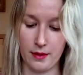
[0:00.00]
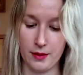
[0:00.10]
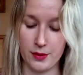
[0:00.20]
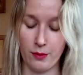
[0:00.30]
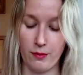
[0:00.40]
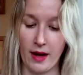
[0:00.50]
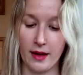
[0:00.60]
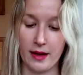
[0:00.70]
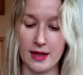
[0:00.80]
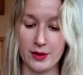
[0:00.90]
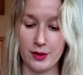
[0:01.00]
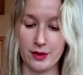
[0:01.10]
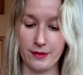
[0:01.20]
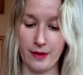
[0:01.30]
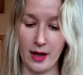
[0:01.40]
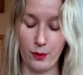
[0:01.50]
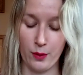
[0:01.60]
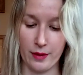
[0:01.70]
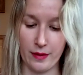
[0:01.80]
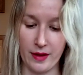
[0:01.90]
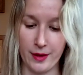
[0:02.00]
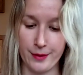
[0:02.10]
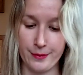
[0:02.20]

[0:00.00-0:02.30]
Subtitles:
So recognize your divine worth here.